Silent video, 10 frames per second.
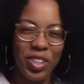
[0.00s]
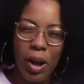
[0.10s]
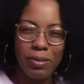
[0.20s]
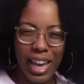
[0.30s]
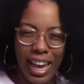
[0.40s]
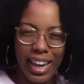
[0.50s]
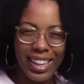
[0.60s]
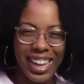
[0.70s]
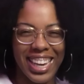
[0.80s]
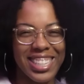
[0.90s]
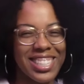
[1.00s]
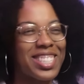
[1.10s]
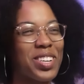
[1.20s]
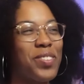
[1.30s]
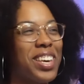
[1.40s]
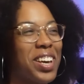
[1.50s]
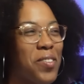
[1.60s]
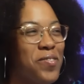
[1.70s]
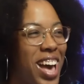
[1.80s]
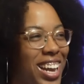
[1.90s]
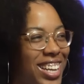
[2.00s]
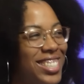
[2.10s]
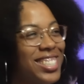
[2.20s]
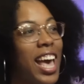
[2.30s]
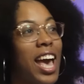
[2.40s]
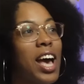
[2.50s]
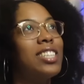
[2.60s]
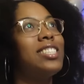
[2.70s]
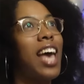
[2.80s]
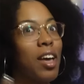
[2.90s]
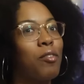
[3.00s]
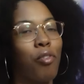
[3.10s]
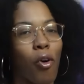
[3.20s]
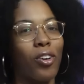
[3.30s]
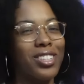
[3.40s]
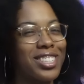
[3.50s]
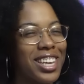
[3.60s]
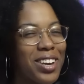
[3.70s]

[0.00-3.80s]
You know what I'm saying? Like still being a menace tenfold.